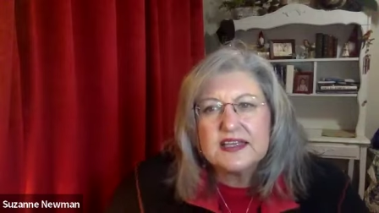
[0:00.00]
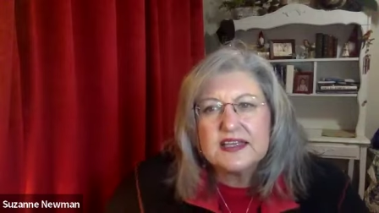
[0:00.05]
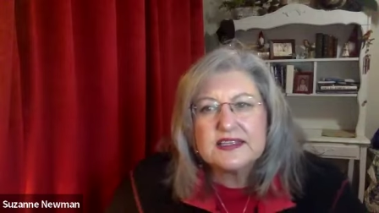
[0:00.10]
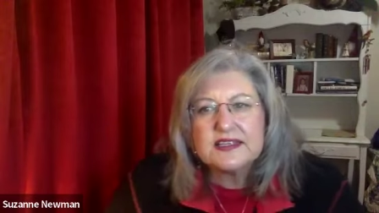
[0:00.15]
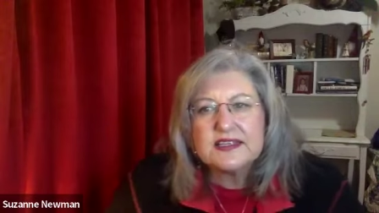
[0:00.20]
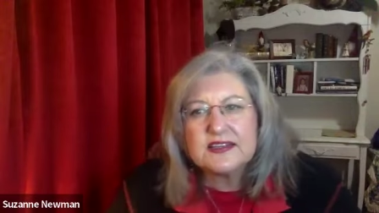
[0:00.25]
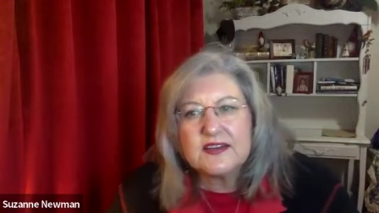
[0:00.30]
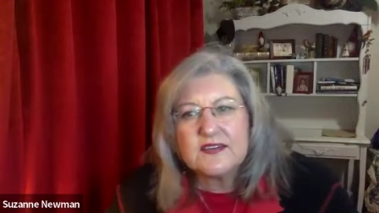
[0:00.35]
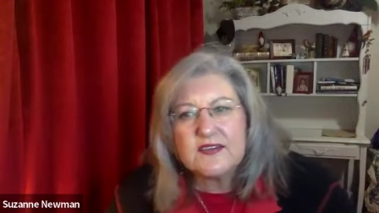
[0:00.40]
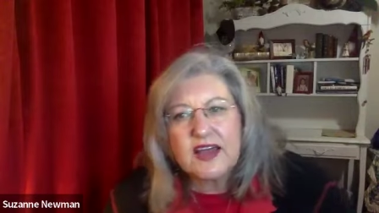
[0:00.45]

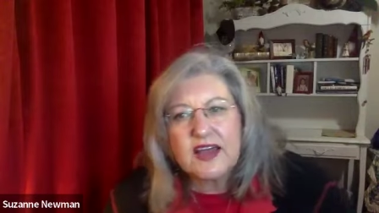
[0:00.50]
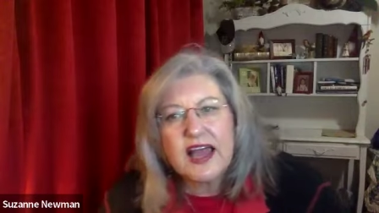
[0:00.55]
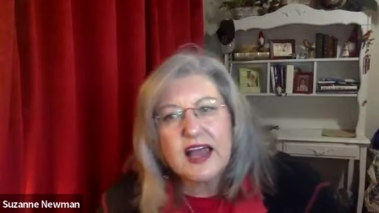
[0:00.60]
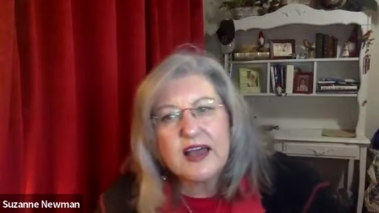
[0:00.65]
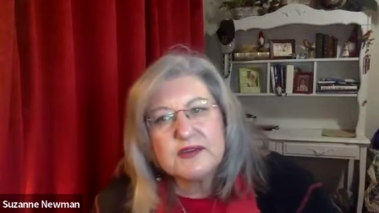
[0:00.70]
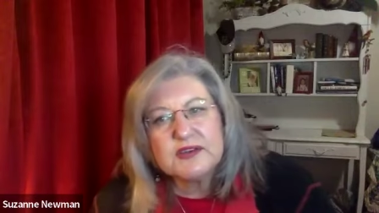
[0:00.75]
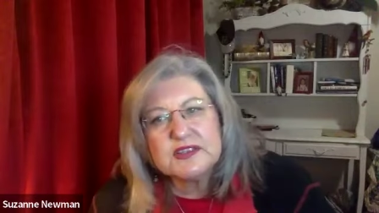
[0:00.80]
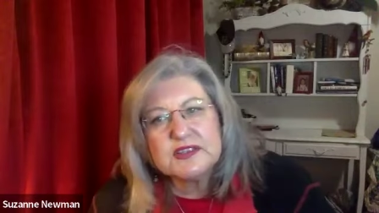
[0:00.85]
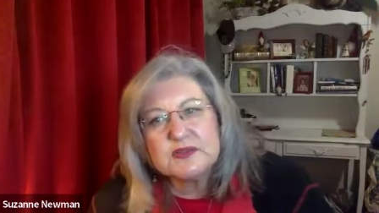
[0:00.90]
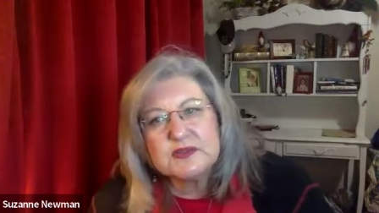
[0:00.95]
you know,
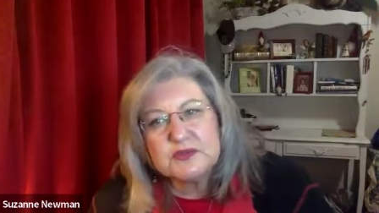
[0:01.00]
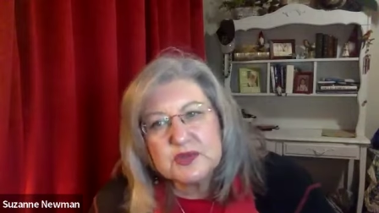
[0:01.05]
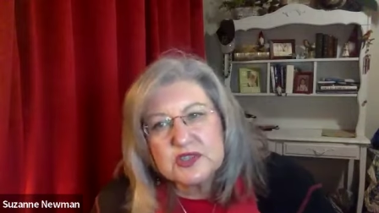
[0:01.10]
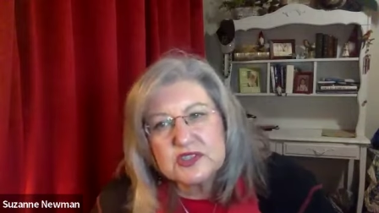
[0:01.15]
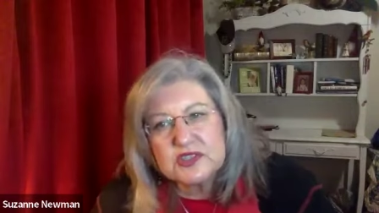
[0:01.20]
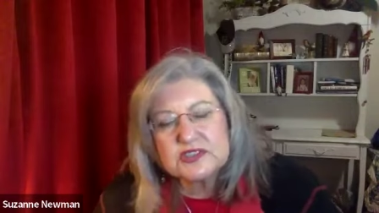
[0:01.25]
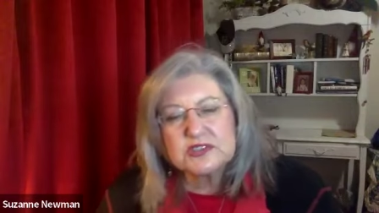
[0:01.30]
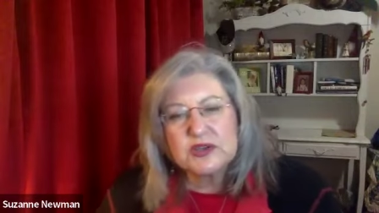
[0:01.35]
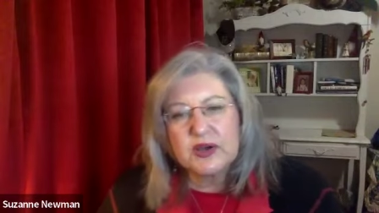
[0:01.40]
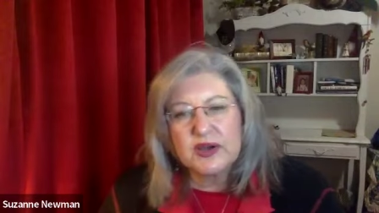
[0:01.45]
how in the
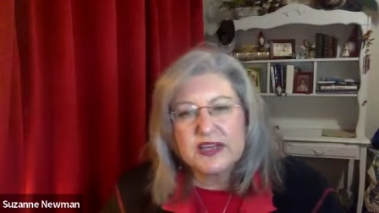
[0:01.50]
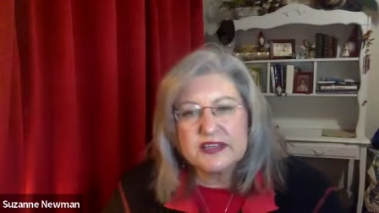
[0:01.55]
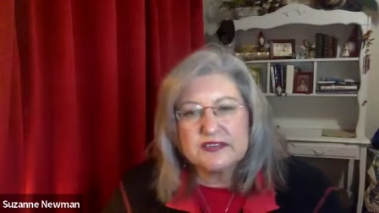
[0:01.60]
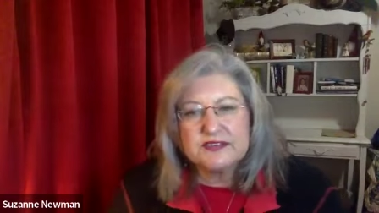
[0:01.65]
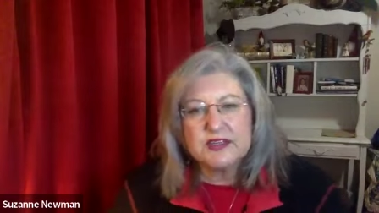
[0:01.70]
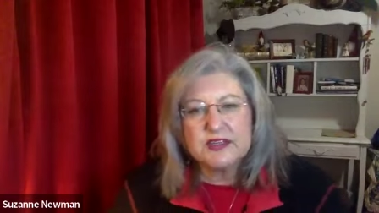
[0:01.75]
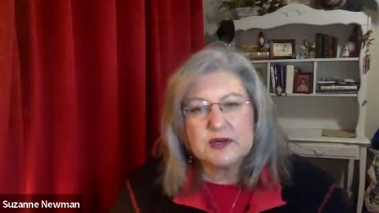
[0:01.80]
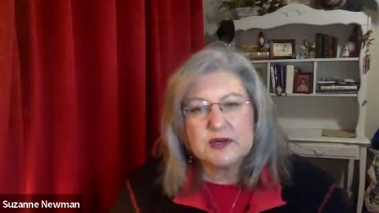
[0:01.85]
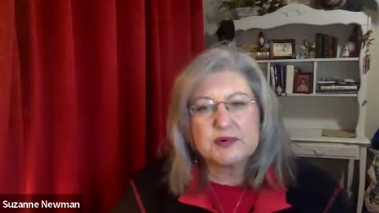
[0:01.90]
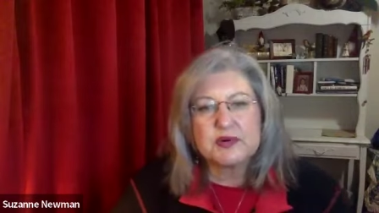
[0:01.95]
world do I
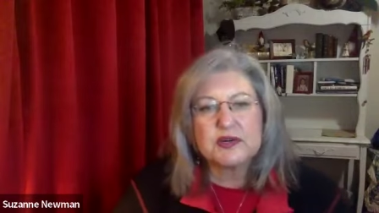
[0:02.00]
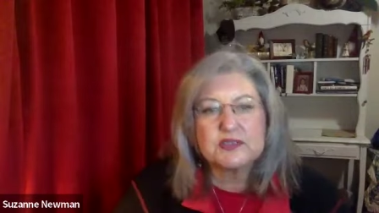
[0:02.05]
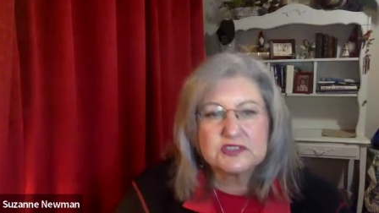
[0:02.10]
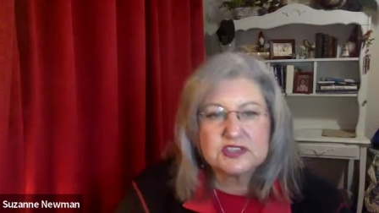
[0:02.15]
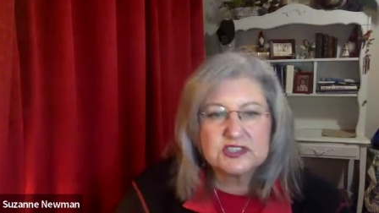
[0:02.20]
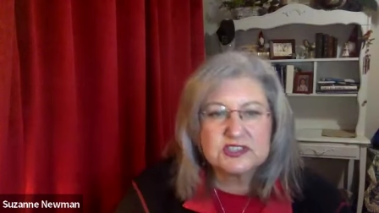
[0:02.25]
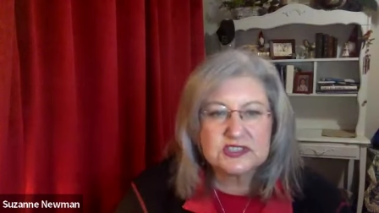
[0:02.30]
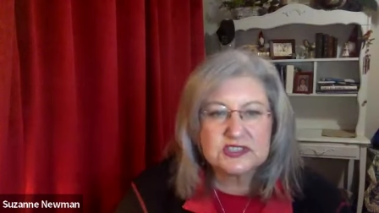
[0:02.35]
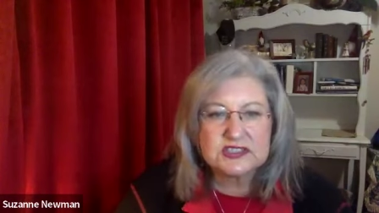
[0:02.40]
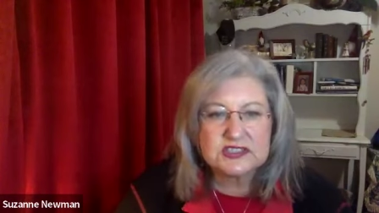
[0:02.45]
even
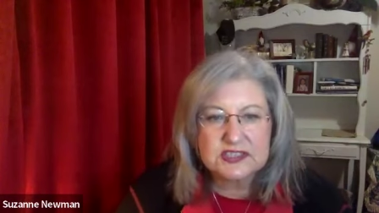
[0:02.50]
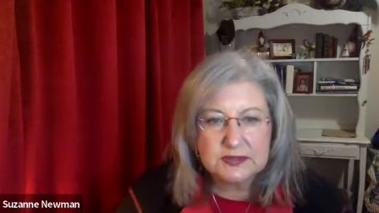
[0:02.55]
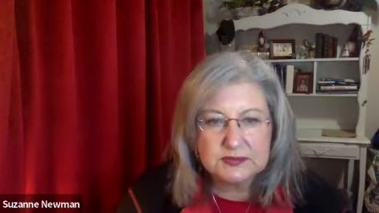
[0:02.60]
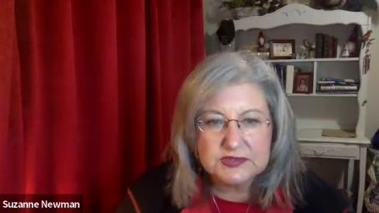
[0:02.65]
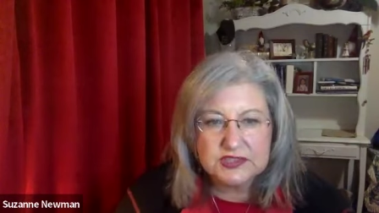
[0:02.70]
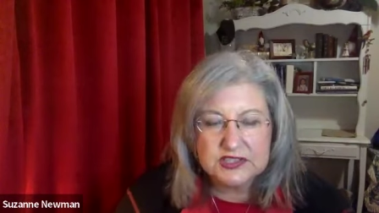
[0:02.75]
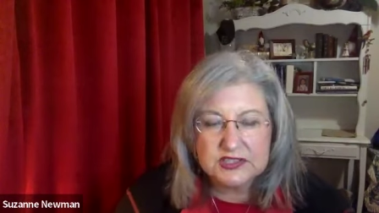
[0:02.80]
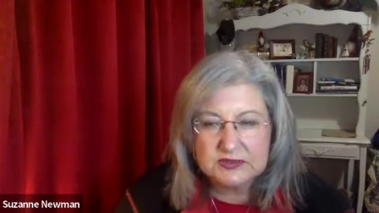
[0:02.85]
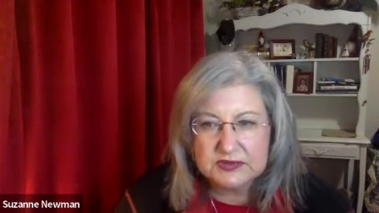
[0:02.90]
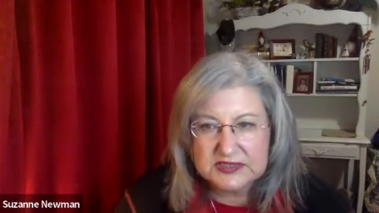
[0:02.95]
approach this
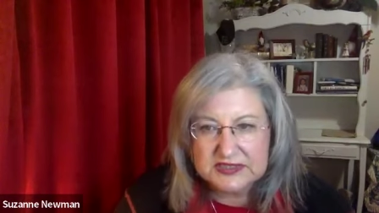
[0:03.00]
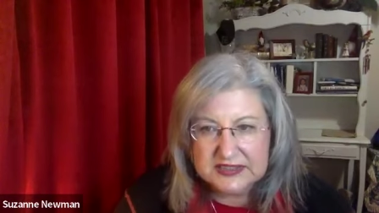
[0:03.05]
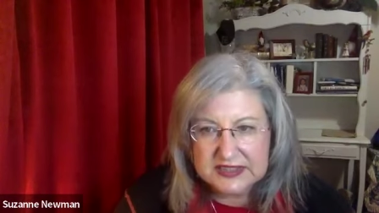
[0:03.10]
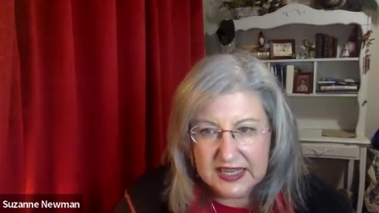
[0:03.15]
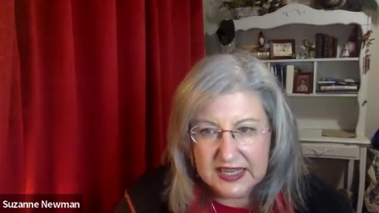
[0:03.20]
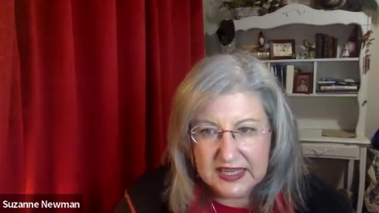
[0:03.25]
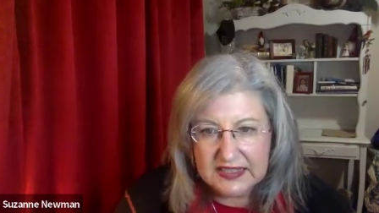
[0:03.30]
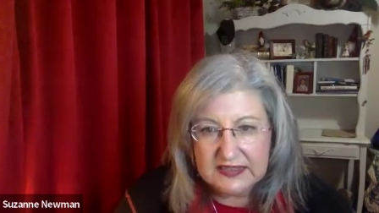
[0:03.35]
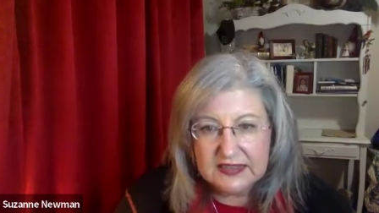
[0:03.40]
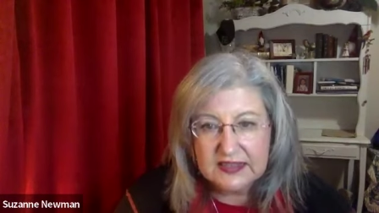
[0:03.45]
subject with
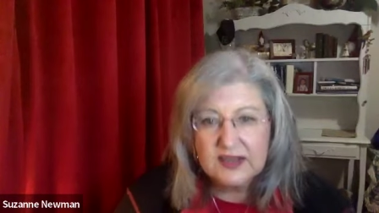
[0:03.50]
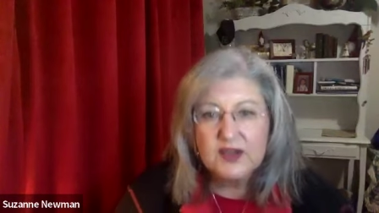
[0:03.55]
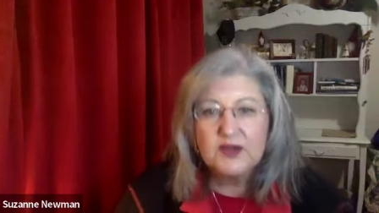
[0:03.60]
dad?